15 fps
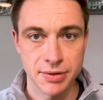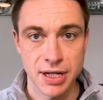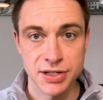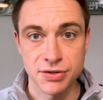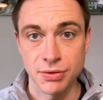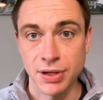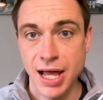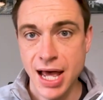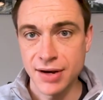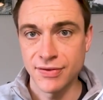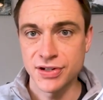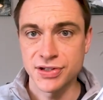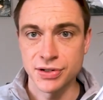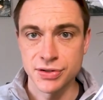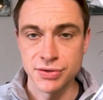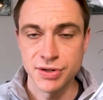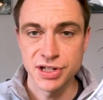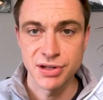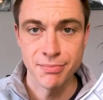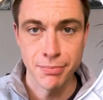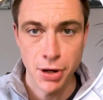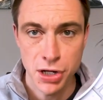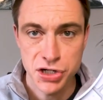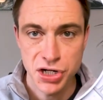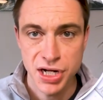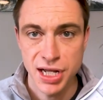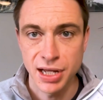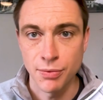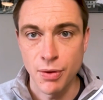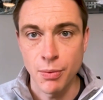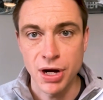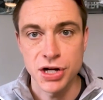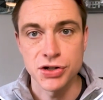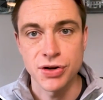Okay, so a lot of us are doing some budgeting and we want to